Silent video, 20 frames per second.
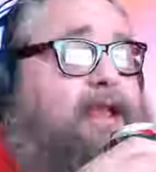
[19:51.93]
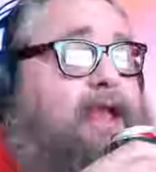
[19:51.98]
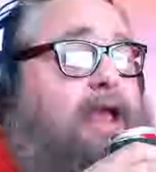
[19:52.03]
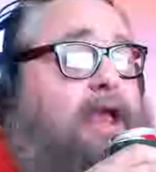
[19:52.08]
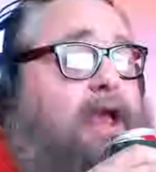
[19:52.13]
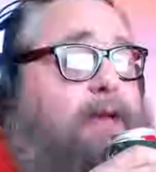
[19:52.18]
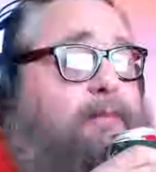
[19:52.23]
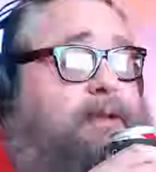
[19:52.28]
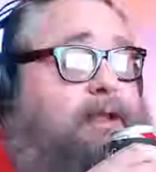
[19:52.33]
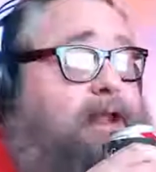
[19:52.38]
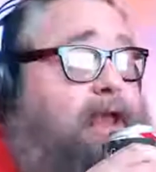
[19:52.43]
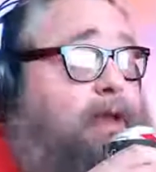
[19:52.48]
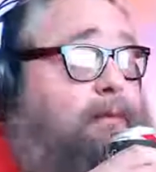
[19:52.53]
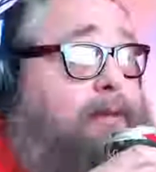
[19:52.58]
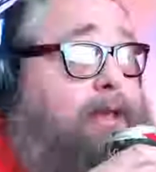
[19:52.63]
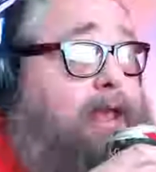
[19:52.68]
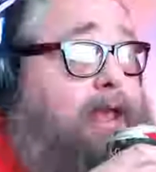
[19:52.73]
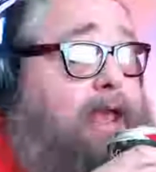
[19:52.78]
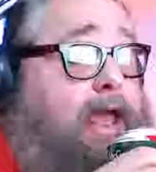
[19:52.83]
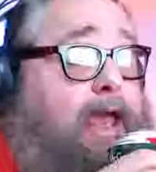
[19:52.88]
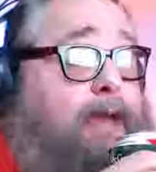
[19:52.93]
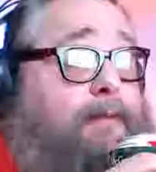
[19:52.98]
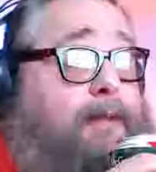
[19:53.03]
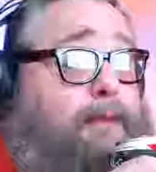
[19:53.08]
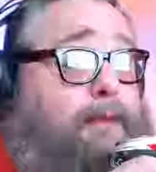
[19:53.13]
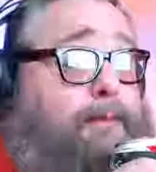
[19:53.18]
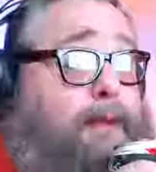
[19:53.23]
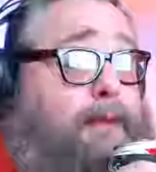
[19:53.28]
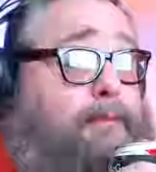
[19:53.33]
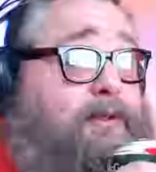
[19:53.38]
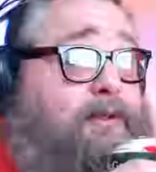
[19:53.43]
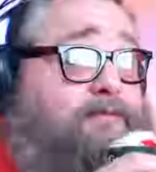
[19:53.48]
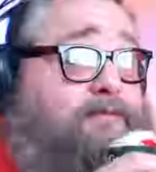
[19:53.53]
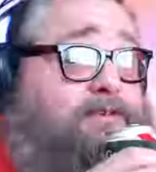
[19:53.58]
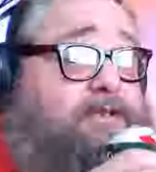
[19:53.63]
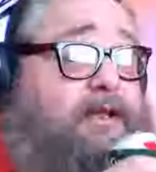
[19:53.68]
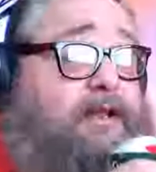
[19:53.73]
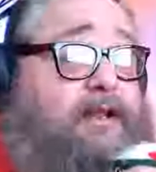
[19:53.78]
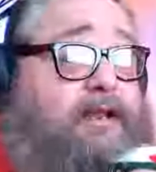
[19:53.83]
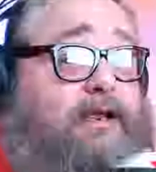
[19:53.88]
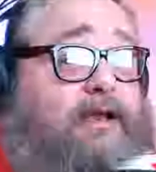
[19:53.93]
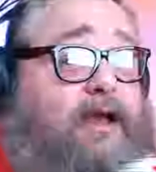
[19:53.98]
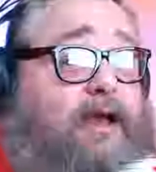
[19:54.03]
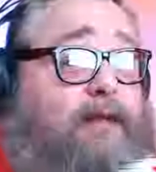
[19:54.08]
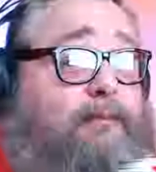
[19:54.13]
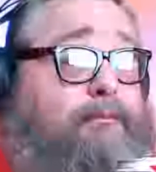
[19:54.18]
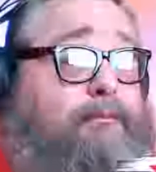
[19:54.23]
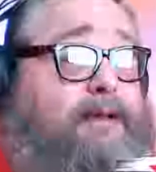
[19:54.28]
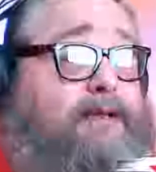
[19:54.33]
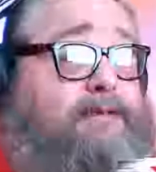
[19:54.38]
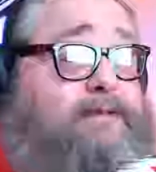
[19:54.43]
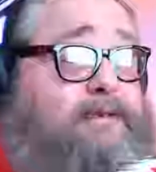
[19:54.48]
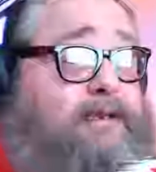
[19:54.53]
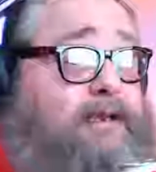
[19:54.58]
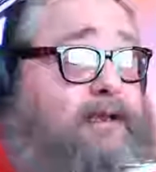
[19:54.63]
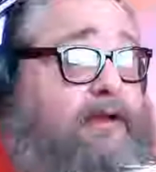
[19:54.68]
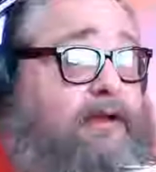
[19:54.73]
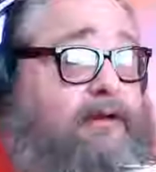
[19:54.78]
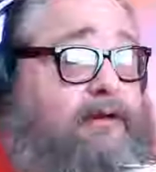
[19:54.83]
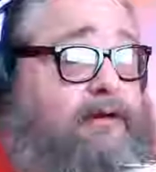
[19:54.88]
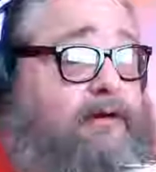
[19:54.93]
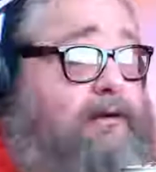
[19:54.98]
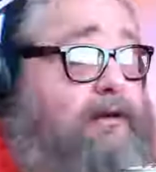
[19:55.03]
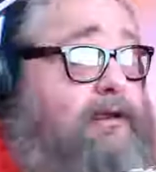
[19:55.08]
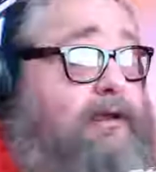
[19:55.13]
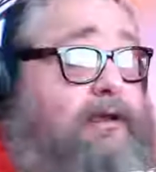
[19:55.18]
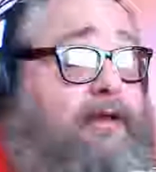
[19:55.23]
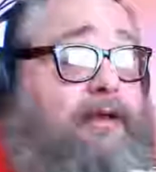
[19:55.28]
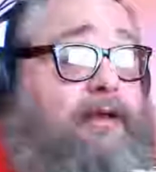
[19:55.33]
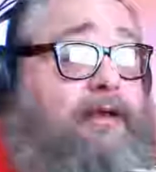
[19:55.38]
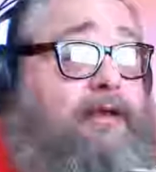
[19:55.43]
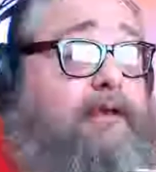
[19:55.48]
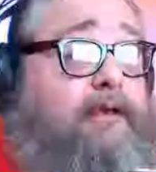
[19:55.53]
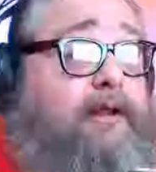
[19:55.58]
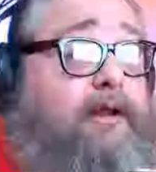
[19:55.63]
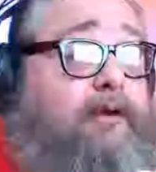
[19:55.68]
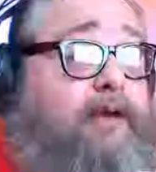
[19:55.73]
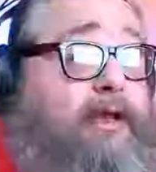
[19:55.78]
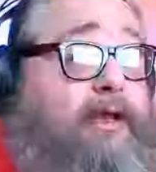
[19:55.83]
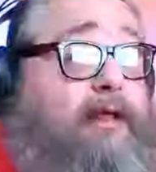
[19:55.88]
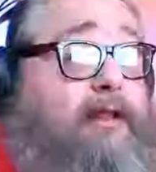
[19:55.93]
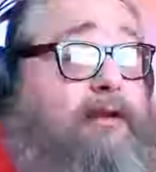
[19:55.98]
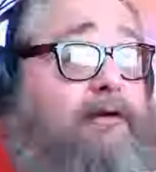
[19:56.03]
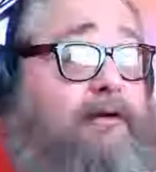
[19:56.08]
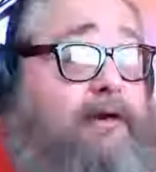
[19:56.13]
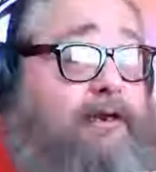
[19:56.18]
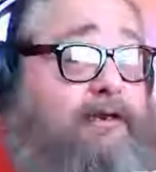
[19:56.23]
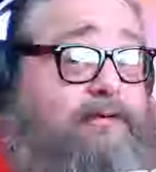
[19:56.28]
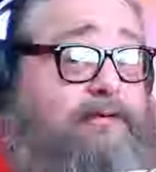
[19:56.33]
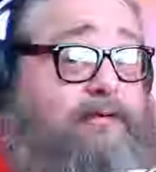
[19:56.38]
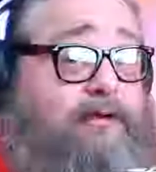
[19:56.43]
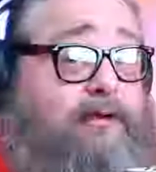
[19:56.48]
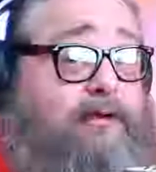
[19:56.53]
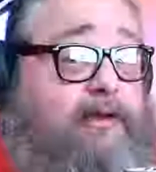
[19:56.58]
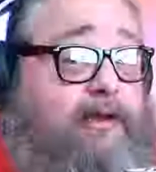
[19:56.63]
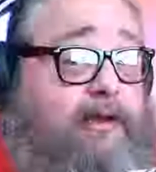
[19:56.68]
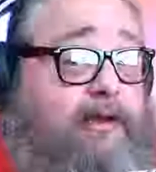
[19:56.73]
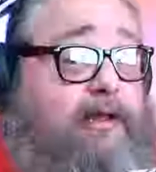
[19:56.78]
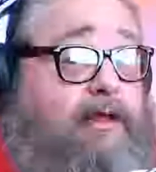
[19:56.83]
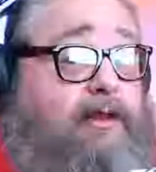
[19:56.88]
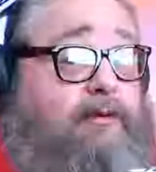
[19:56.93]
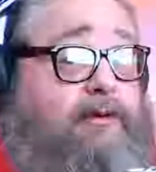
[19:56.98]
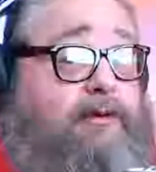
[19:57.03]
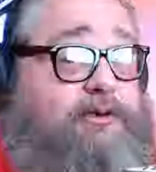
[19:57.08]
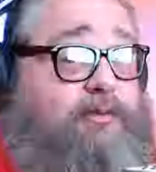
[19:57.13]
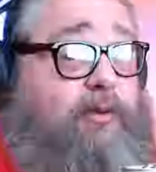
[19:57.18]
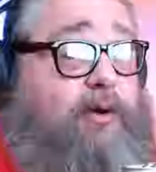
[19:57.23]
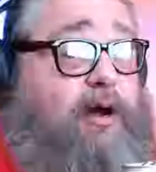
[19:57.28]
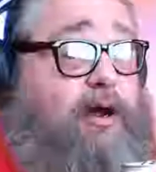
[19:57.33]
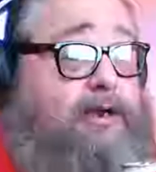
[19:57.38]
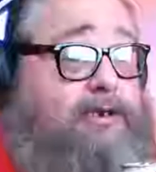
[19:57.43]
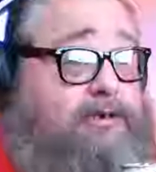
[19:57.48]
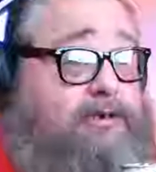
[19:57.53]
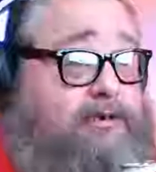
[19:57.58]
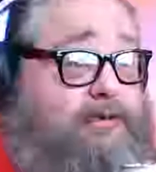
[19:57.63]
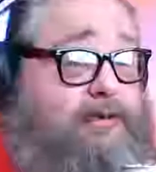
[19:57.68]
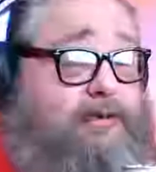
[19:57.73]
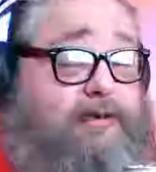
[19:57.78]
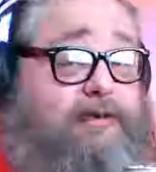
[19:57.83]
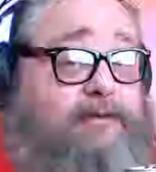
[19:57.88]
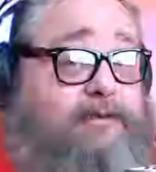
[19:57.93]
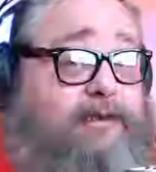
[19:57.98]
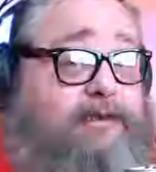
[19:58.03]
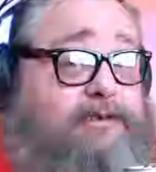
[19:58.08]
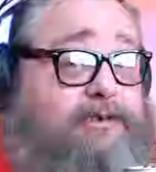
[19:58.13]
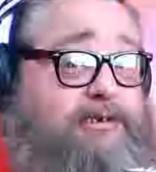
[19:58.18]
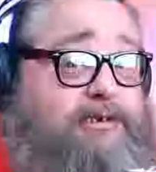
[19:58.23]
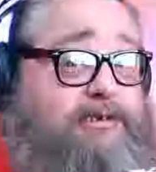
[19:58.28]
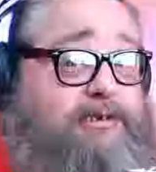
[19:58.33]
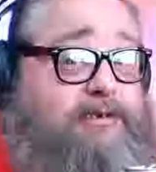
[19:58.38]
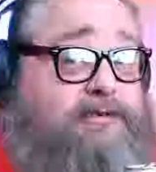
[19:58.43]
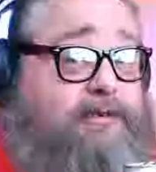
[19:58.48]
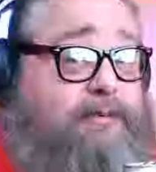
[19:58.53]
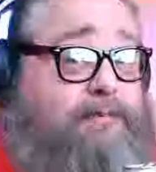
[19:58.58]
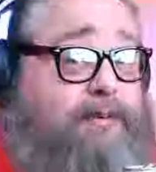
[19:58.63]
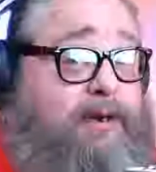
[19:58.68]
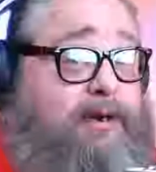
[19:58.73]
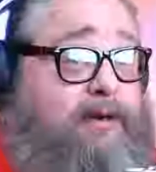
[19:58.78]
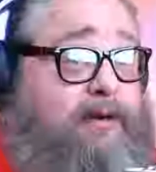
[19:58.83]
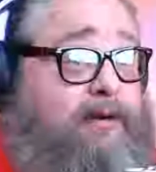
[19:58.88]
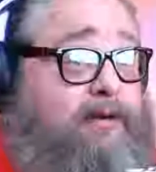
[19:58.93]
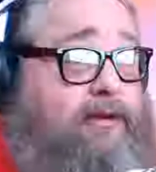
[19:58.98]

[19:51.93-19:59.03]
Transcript: I mean, how many people have suddenly gone missing under, Hillary's watch that just disappeared,